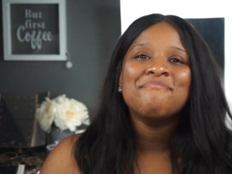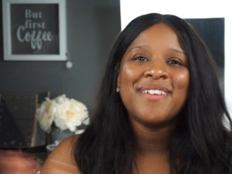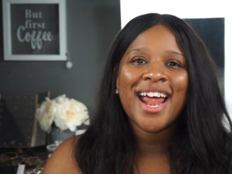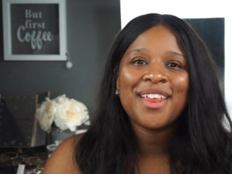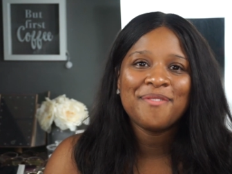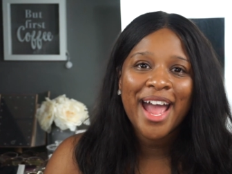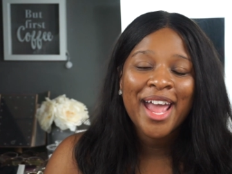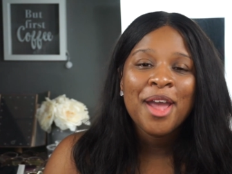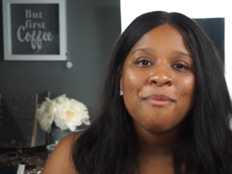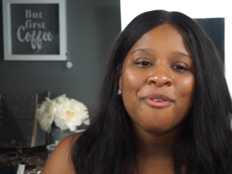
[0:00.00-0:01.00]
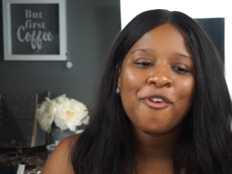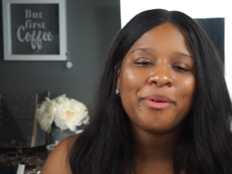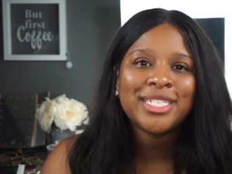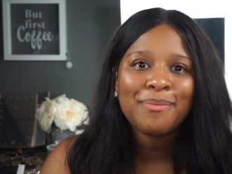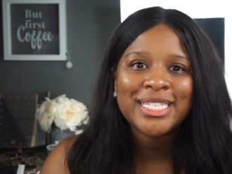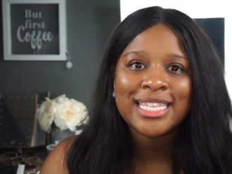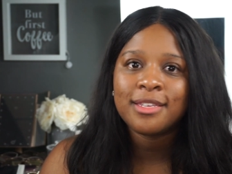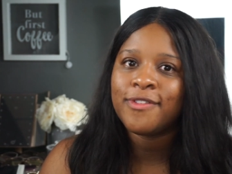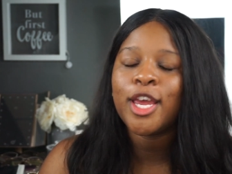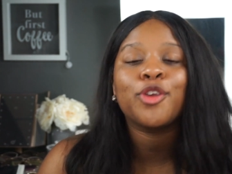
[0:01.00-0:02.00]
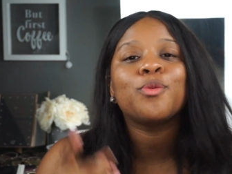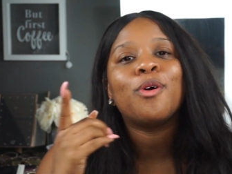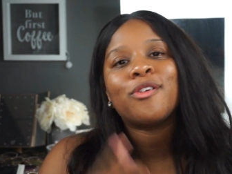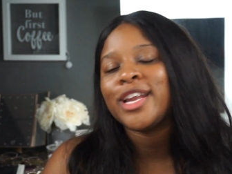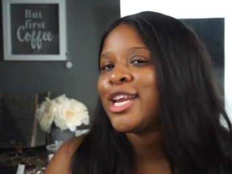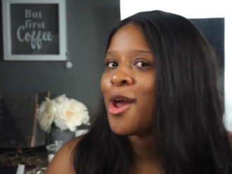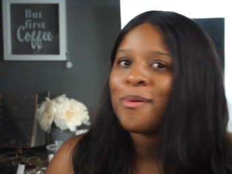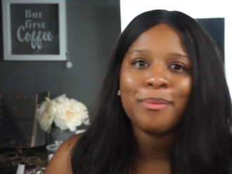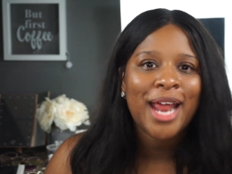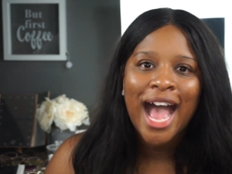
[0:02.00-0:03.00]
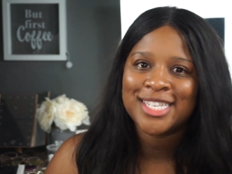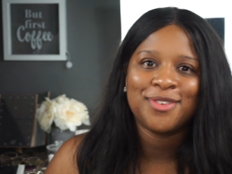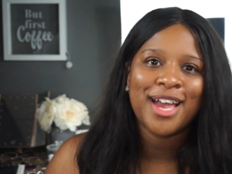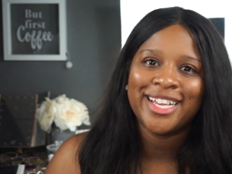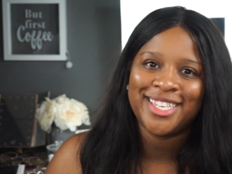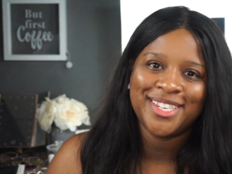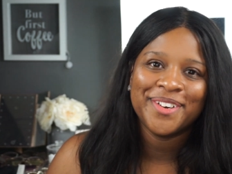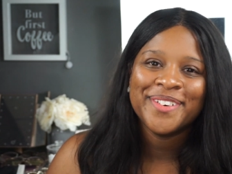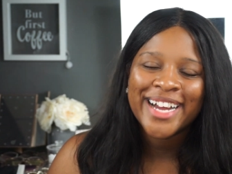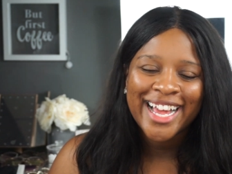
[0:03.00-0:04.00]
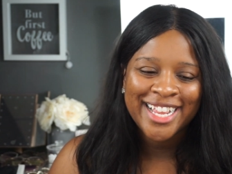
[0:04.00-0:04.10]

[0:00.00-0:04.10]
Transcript: But anyway, before we jump into this video, you already know what I'm going to ask you guys to do.